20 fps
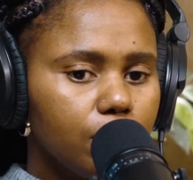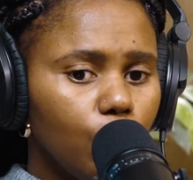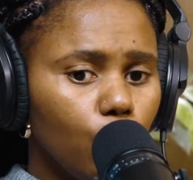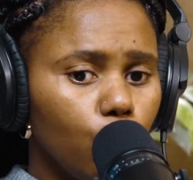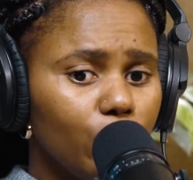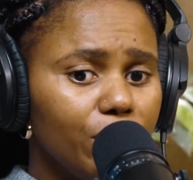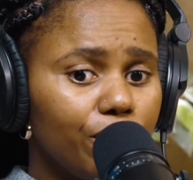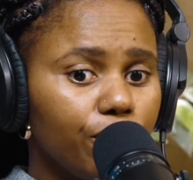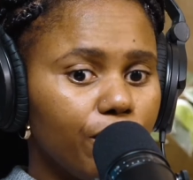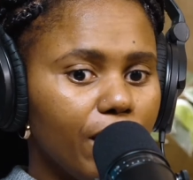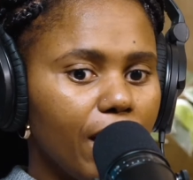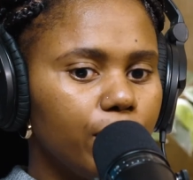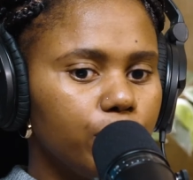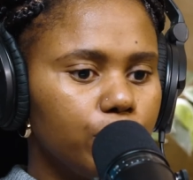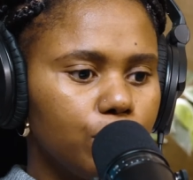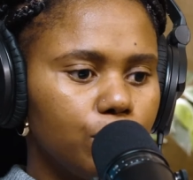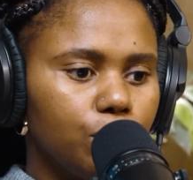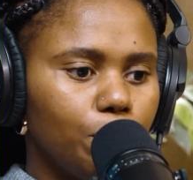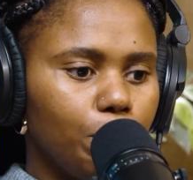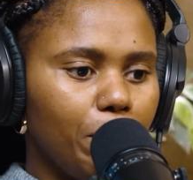we
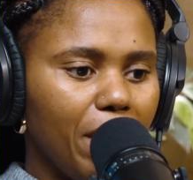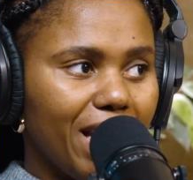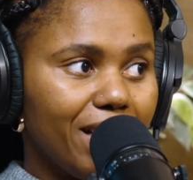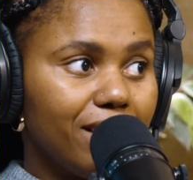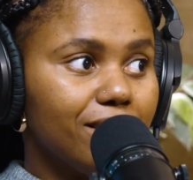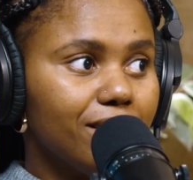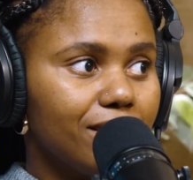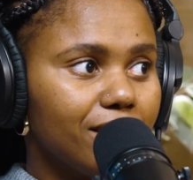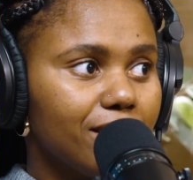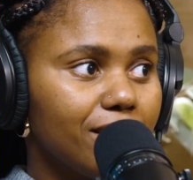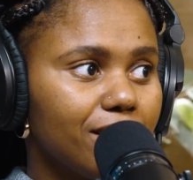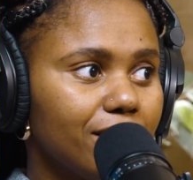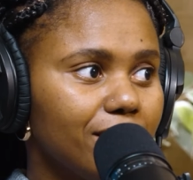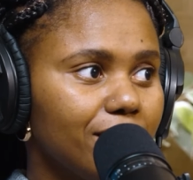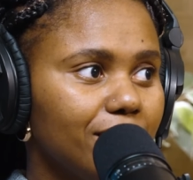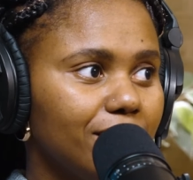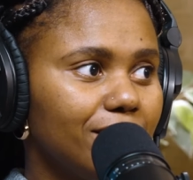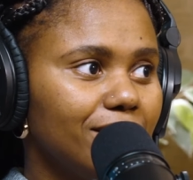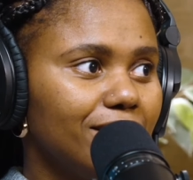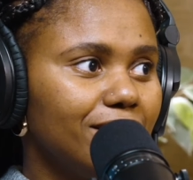value pace.
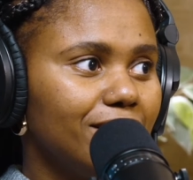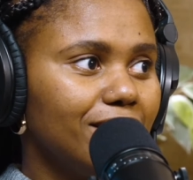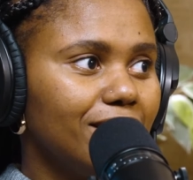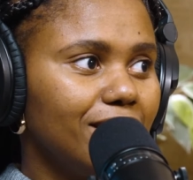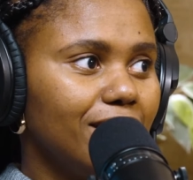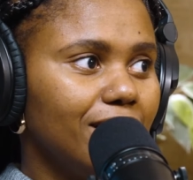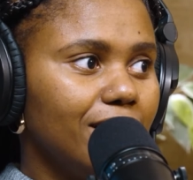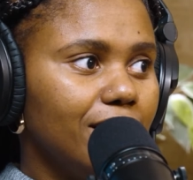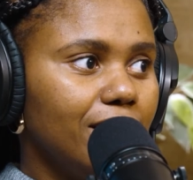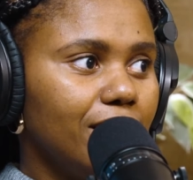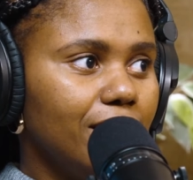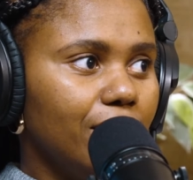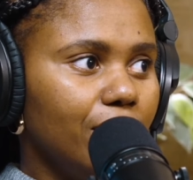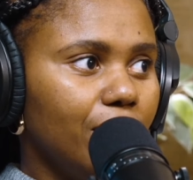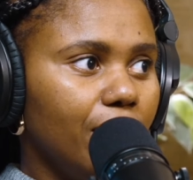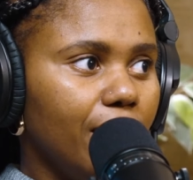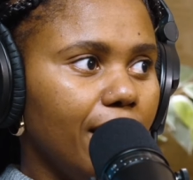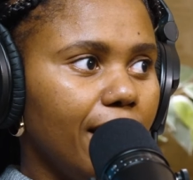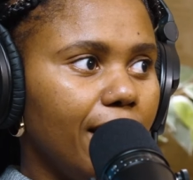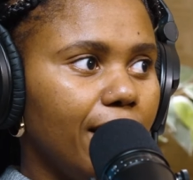Yes.
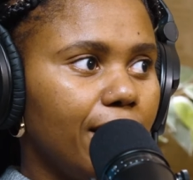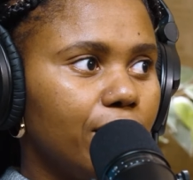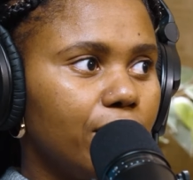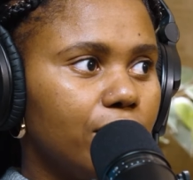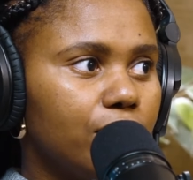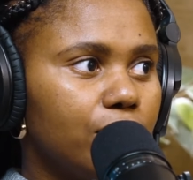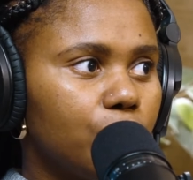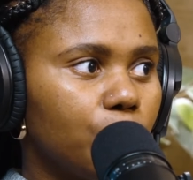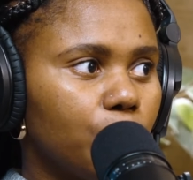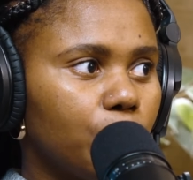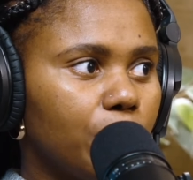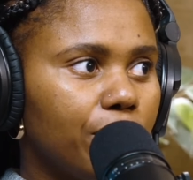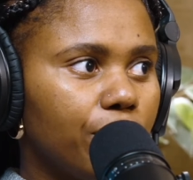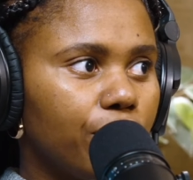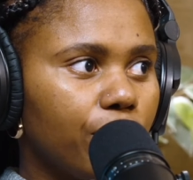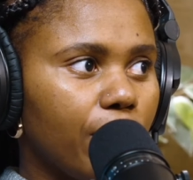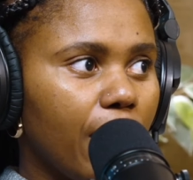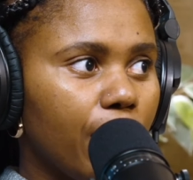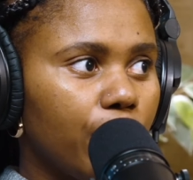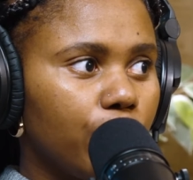And we
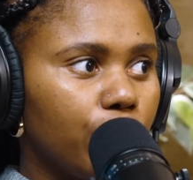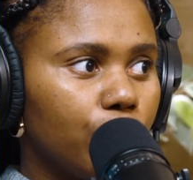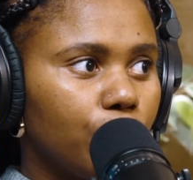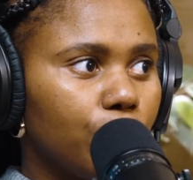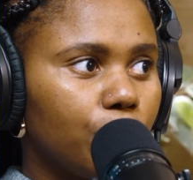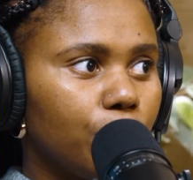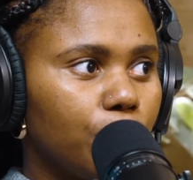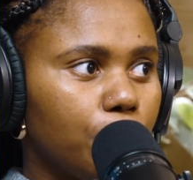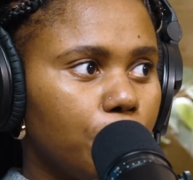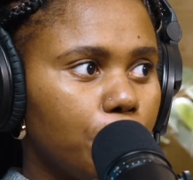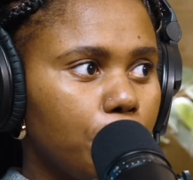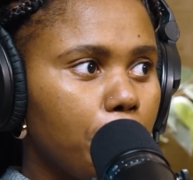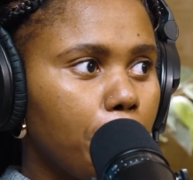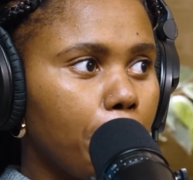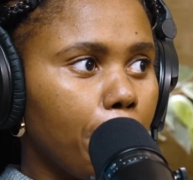value because